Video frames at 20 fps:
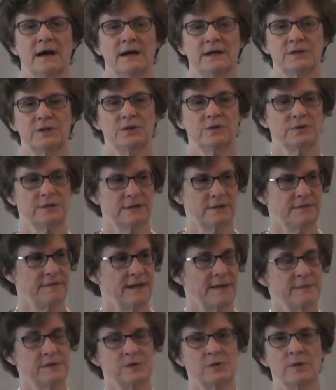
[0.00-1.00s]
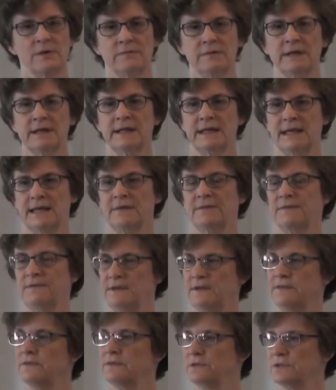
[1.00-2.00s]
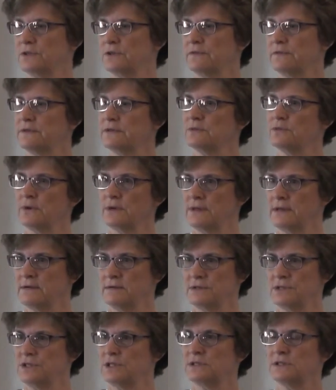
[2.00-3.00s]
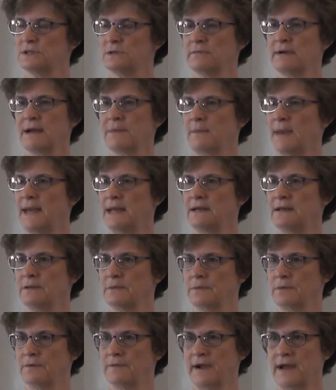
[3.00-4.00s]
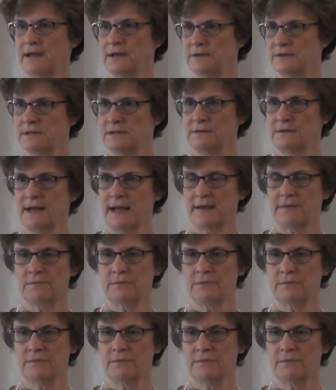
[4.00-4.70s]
children and families who are really in fee-for-service, where there is just direct pay to the providers. They're not